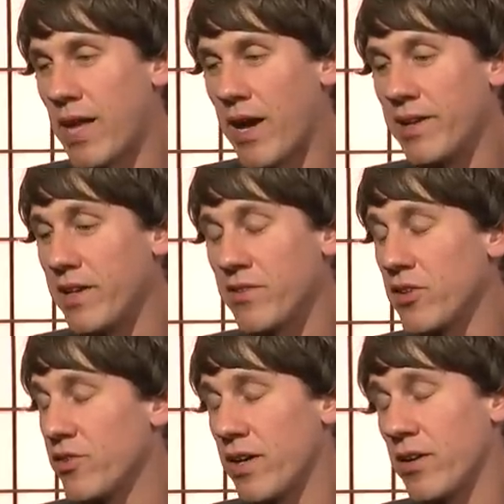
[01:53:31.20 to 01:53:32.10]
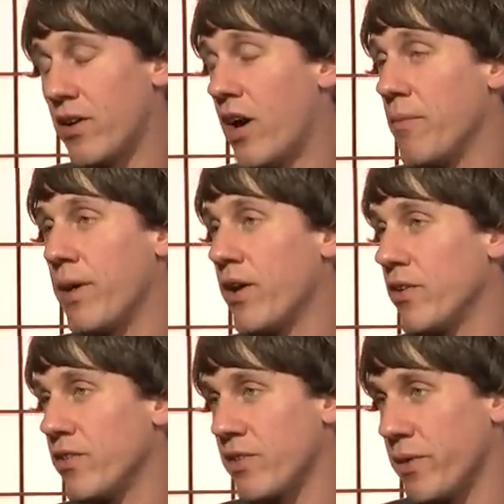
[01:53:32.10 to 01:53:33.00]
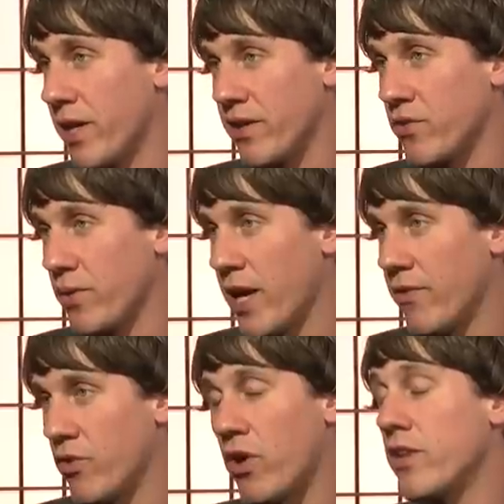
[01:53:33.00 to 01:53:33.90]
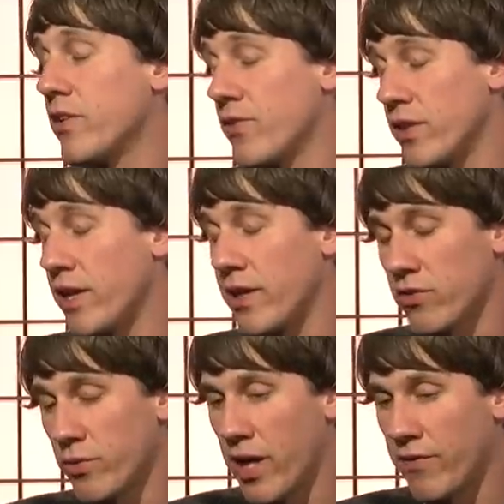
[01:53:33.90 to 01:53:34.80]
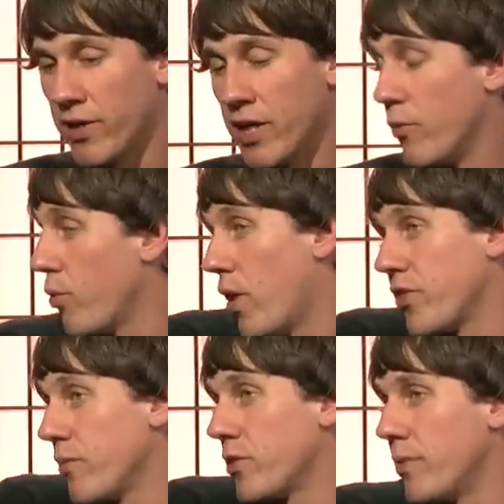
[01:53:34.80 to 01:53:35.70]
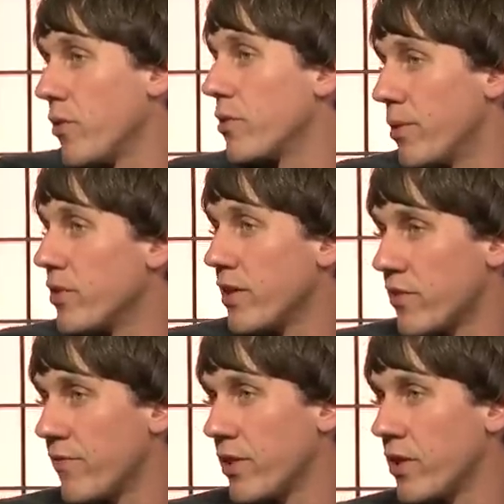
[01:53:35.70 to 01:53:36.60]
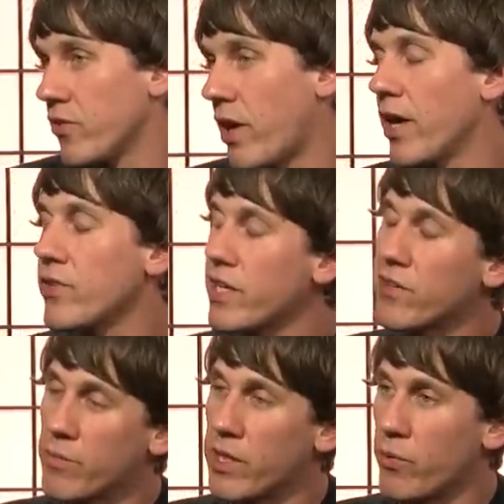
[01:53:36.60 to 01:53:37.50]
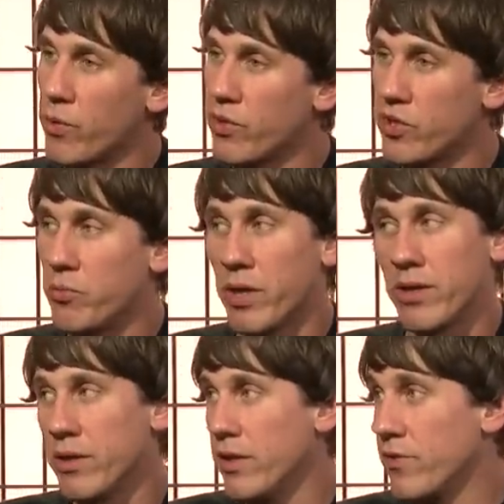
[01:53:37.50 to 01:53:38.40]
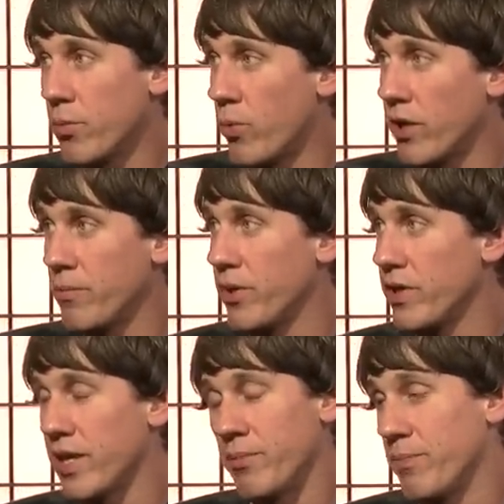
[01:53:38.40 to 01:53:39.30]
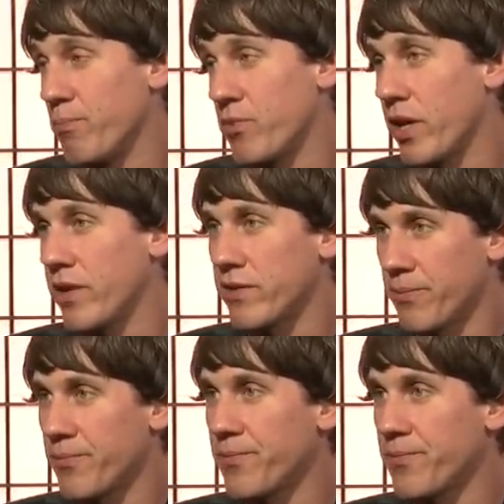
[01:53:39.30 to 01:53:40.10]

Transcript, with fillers: ideas that are a lot better than some of the ideas that we have, or a lot different than the ideas that we have, and we want them to be able to build that stuff in there. So I don't think it's something that we would do, but if someone wanted to build it, I'd be psyched.